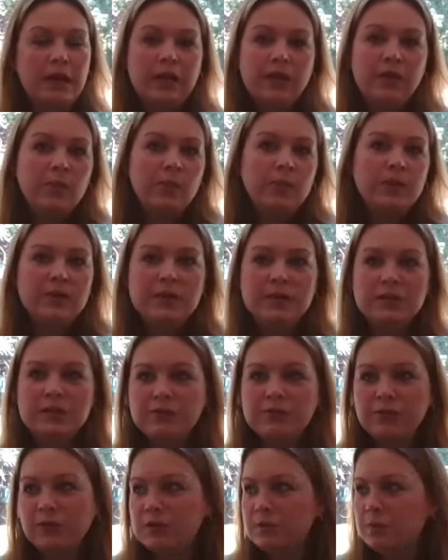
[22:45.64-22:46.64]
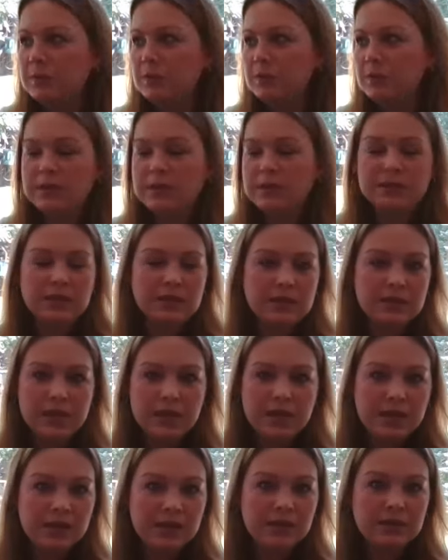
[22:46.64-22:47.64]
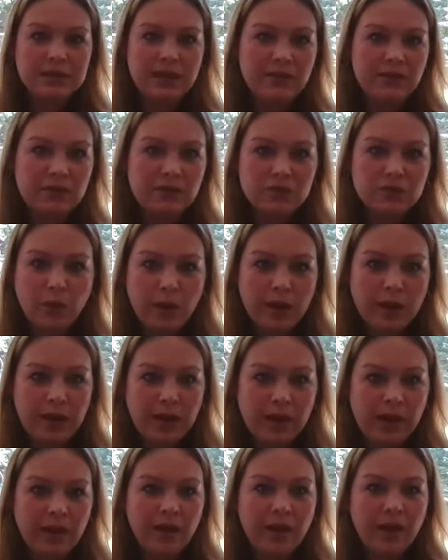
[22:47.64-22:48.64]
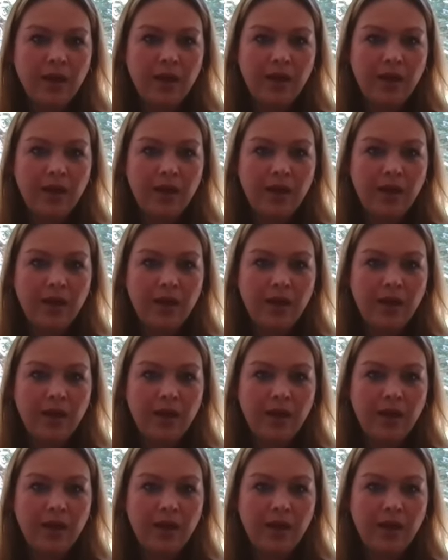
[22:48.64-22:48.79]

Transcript: it could be the difference between a 680 and a 720